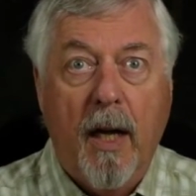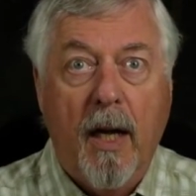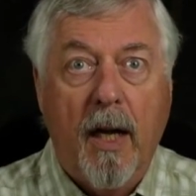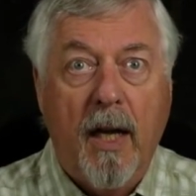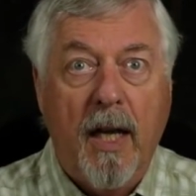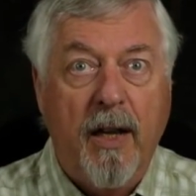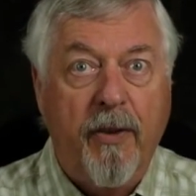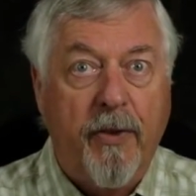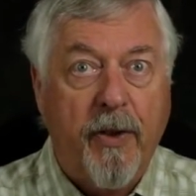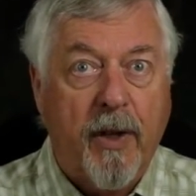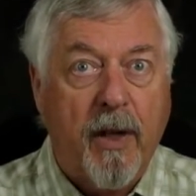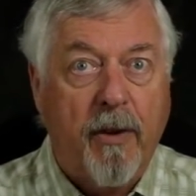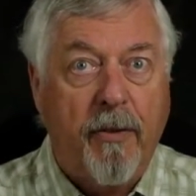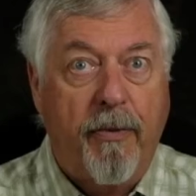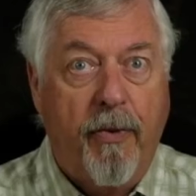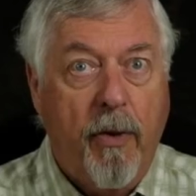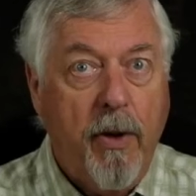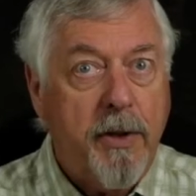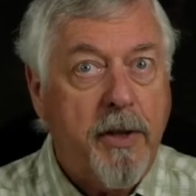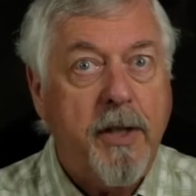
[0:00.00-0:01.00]
If you can
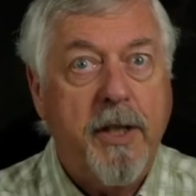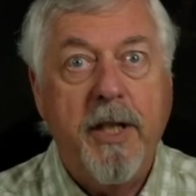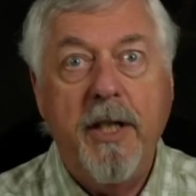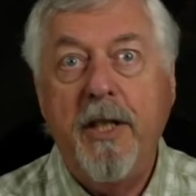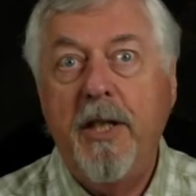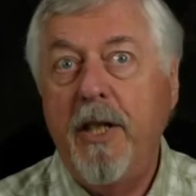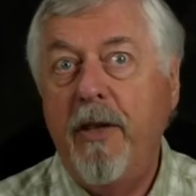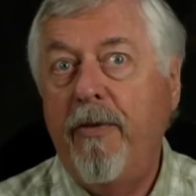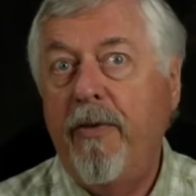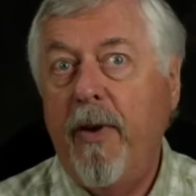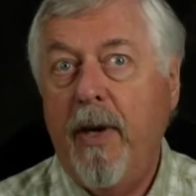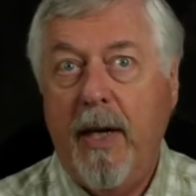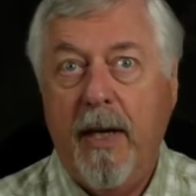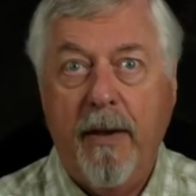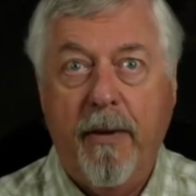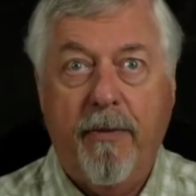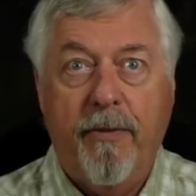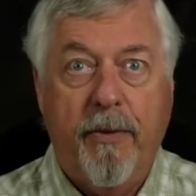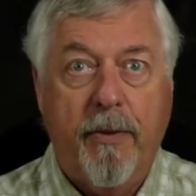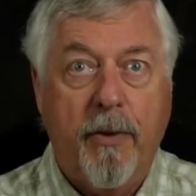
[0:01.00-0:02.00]
afford the
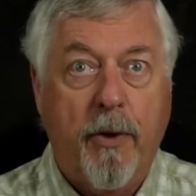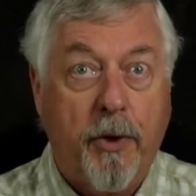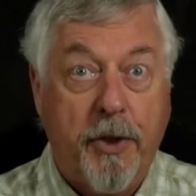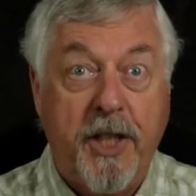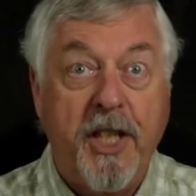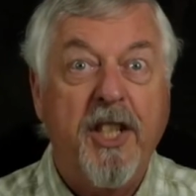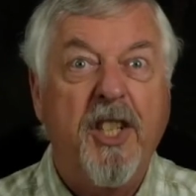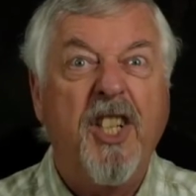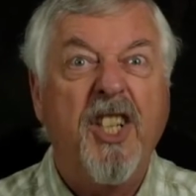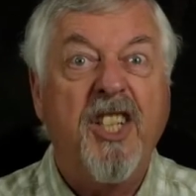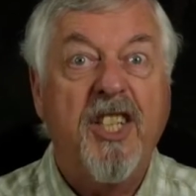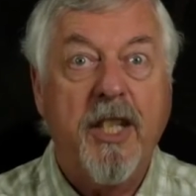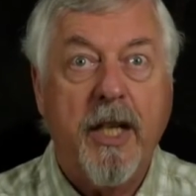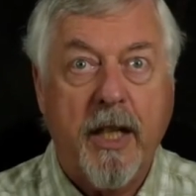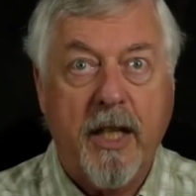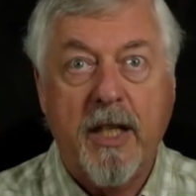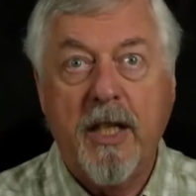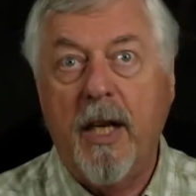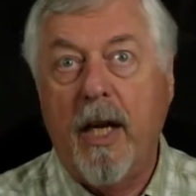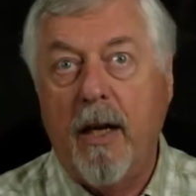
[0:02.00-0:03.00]
TG5 or
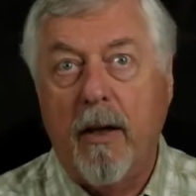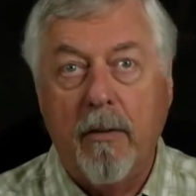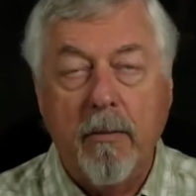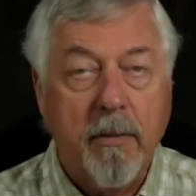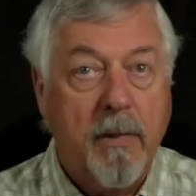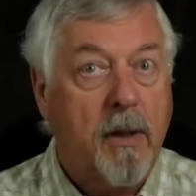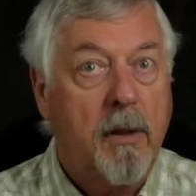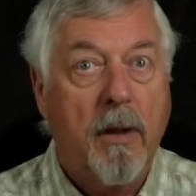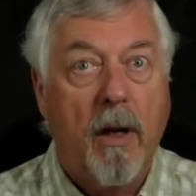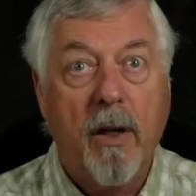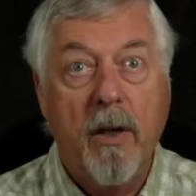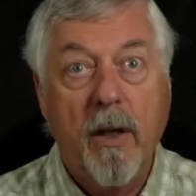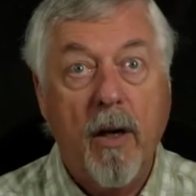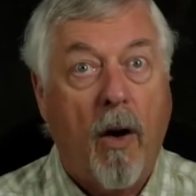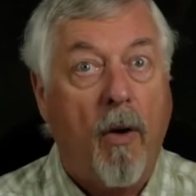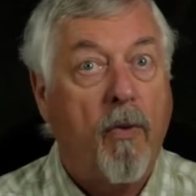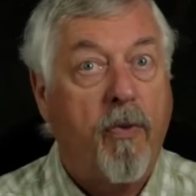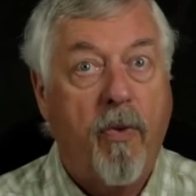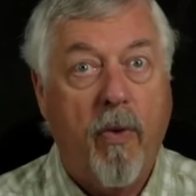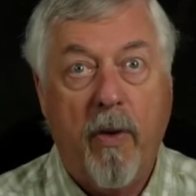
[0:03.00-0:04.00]
TG6 now,
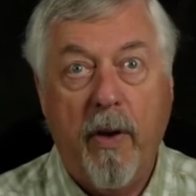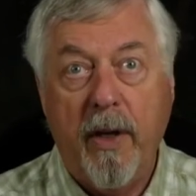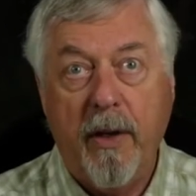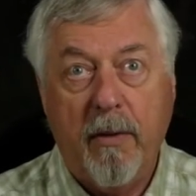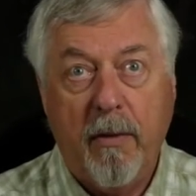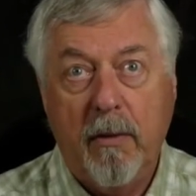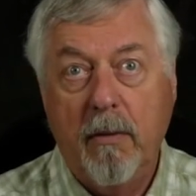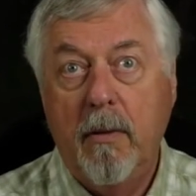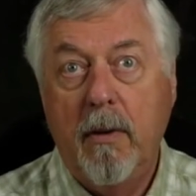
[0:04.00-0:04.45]
go for it.